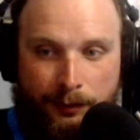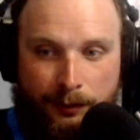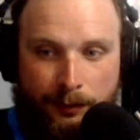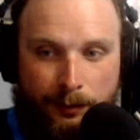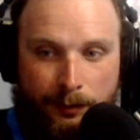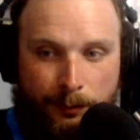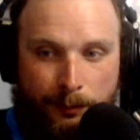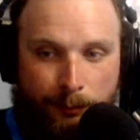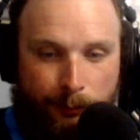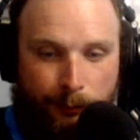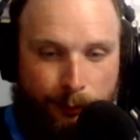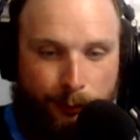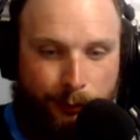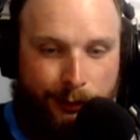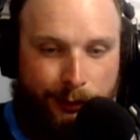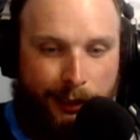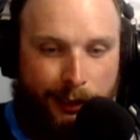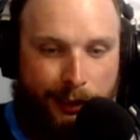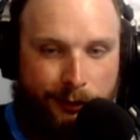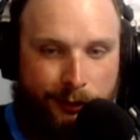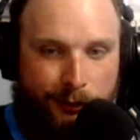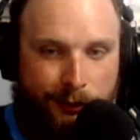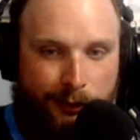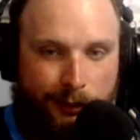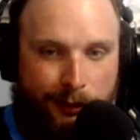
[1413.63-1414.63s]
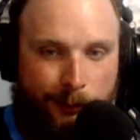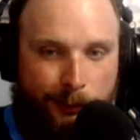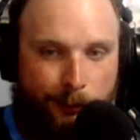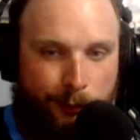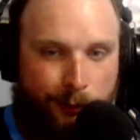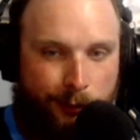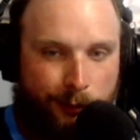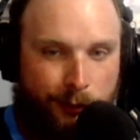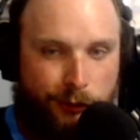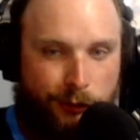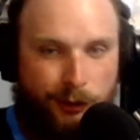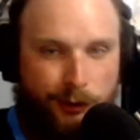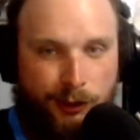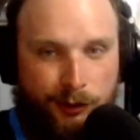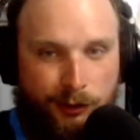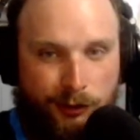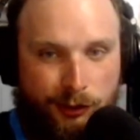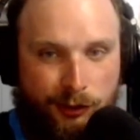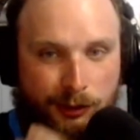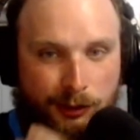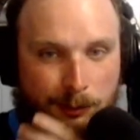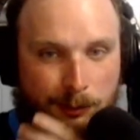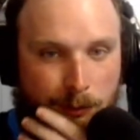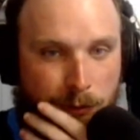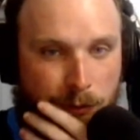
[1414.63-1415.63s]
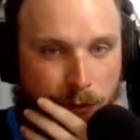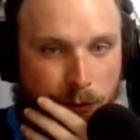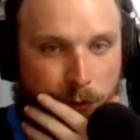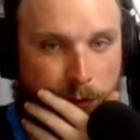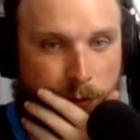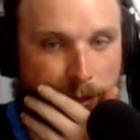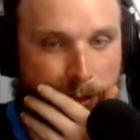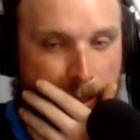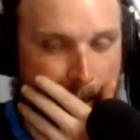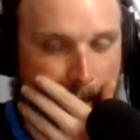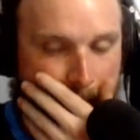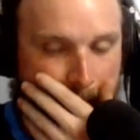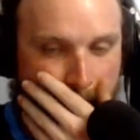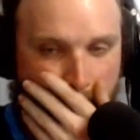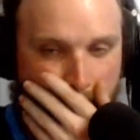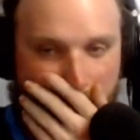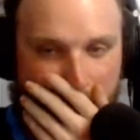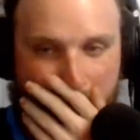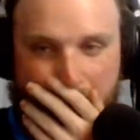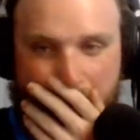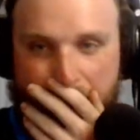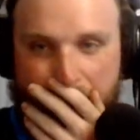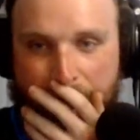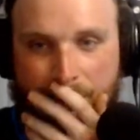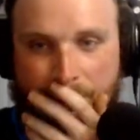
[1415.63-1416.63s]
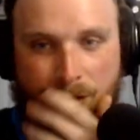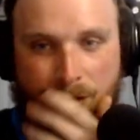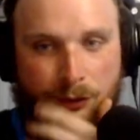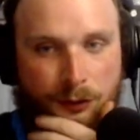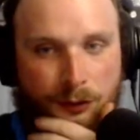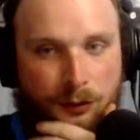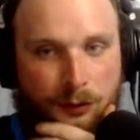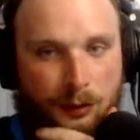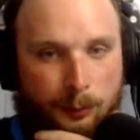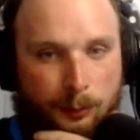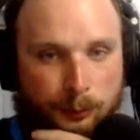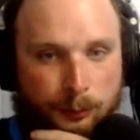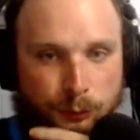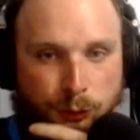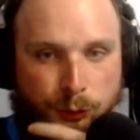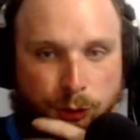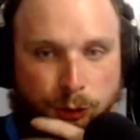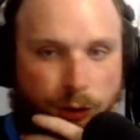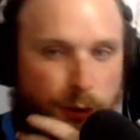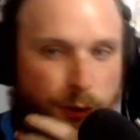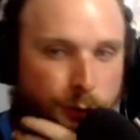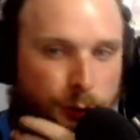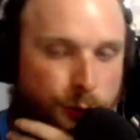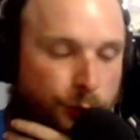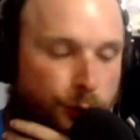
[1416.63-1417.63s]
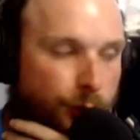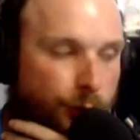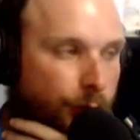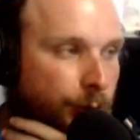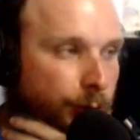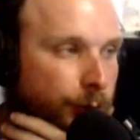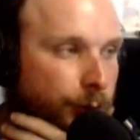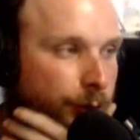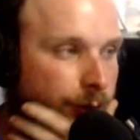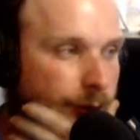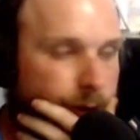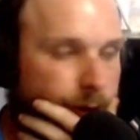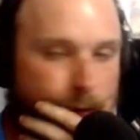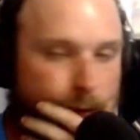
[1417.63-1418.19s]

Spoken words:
Multicasting item with crit chance seems good anyways. It could double charge the core.